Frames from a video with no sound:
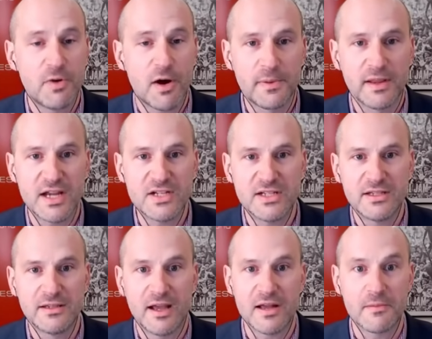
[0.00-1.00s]

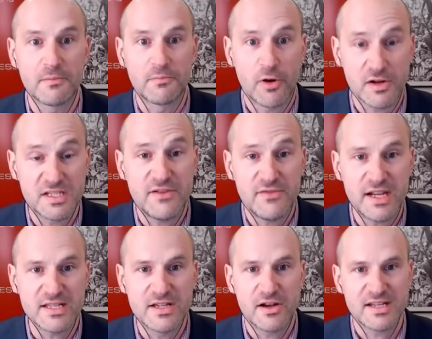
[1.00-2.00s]
population productivity
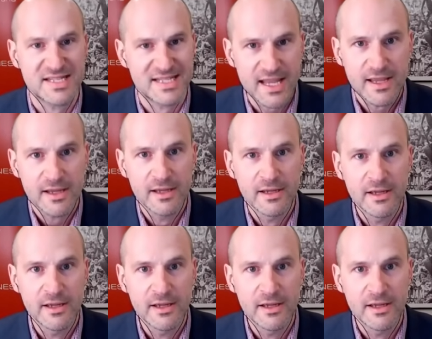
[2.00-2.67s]
is going to stink